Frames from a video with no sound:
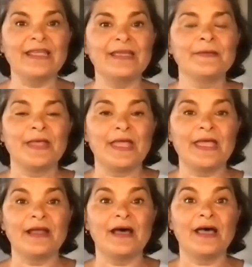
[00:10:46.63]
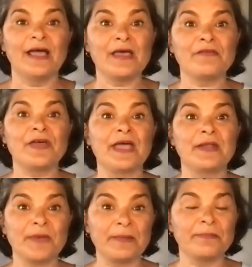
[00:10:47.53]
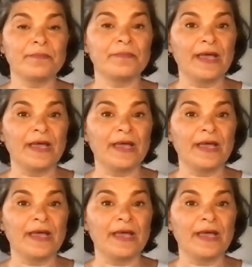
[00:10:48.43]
the day. And I have had